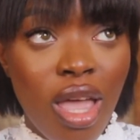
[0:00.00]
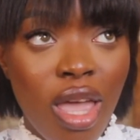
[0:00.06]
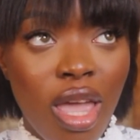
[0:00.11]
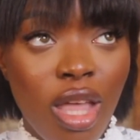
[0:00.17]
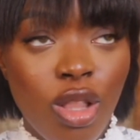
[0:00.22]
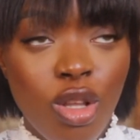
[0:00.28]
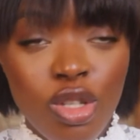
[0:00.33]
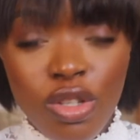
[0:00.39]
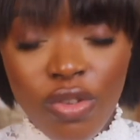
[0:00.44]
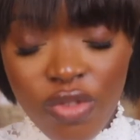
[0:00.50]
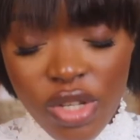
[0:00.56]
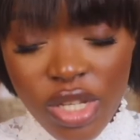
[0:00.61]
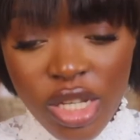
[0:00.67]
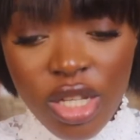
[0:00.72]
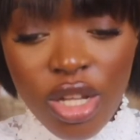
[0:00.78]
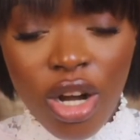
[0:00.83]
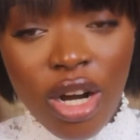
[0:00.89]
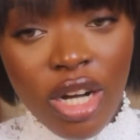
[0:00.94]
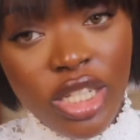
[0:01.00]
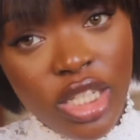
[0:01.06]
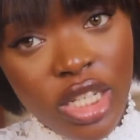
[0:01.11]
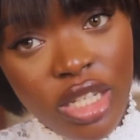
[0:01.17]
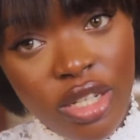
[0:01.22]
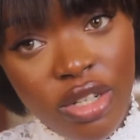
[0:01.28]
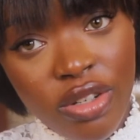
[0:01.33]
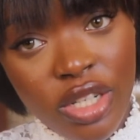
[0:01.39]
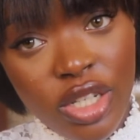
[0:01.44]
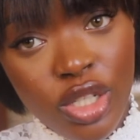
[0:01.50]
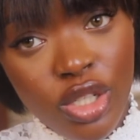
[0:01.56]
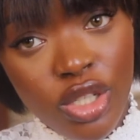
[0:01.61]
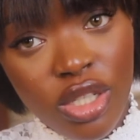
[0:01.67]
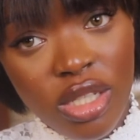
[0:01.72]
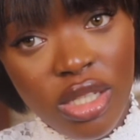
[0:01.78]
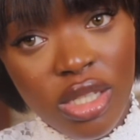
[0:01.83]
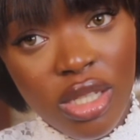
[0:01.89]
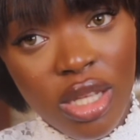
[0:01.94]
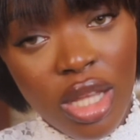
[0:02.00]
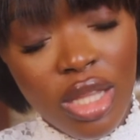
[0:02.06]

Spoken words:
A lot of us in our generation,